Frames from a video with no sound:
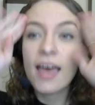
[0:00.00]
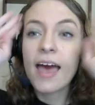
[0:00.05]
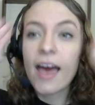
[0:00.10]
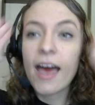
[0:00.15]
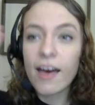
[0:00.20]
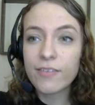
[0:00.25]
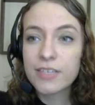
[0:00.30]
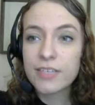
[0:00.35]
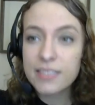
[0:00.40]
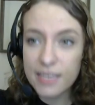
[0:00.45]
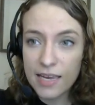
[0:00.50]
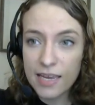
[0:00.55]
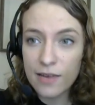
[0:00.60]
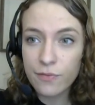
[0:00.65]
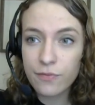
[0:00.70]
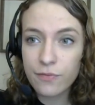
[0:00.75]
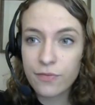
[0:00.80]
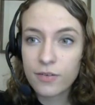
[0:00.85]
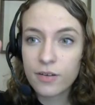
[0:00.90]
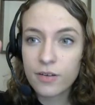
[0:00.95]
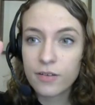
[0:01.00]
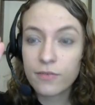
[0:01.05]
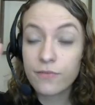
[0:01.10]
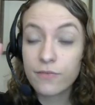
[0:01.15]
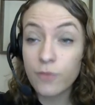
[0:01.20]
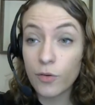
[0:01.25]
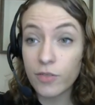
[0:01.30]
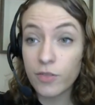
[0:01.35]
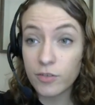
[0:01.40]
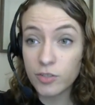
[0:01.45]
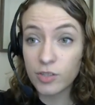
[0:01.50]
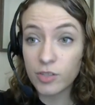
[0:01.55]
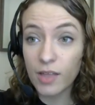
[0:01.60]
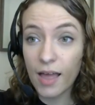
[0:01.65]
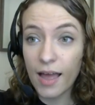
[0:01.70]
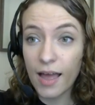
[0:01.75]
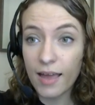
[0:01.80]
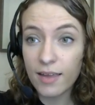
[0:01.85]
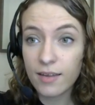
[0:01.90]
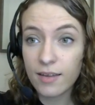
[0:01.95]
Have a safe 4th of
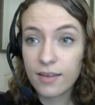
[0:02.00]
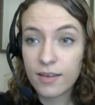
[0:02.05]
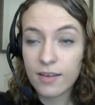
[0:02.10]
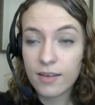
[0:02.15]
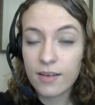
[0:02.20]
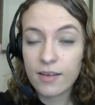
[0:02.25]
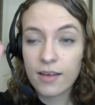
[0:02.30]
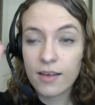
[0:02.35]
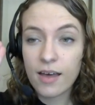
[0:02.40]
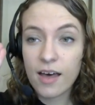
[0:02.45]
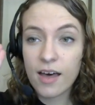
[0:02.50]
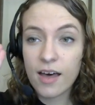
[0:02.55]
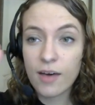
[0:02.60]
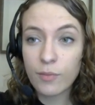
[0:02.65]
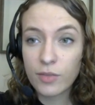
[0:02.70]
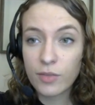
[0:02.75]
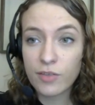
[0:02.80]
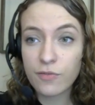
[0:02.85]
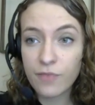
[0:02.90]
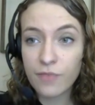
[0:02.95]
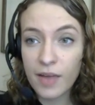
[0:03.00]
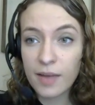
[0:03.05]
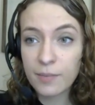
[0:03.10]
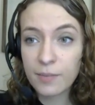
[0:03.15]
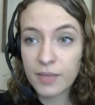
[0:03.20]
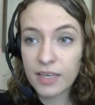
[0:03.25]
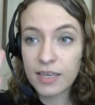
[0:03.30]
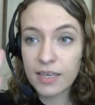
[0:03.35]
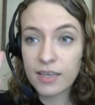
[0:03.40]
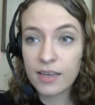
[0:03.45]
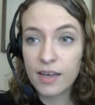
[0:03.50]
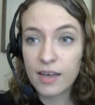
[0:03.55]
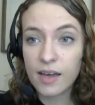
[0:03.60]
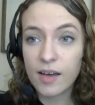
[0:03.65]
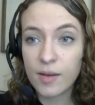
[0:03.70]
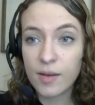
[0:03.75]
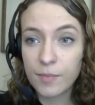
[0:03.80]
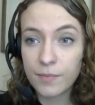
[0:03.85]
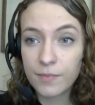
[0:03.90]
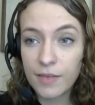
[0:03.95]
July with your family
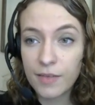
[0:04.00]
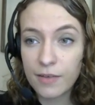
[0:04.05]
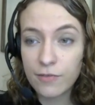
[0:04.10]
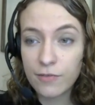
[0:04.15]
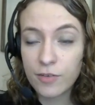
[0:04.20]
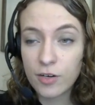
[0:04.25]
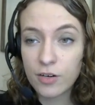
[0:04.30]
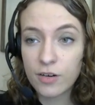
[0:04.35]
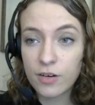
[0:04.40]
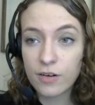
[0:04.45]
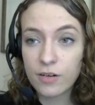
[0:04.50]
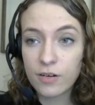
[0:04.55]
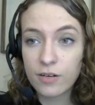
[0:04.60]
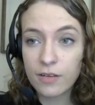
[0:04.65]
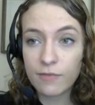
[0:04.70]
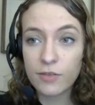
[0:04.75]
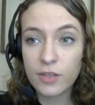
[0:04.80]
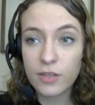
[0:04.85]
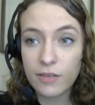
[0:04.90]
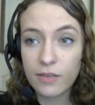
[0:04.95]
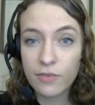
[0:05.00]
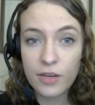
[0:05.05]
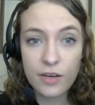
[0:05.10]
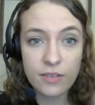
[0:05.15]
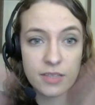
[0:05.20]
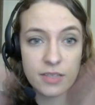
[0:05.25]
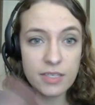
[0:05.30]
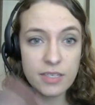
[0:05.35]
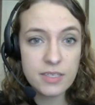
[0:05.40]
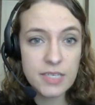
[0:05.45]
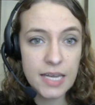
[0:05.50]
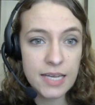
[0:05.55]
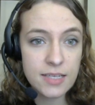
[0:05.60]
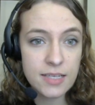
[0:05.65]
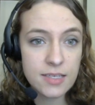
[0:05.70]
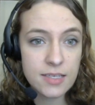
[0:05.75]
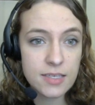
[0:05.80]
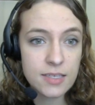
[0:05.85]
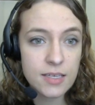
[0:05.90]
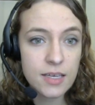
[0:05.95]
if you live here in the
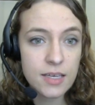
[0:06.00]
States.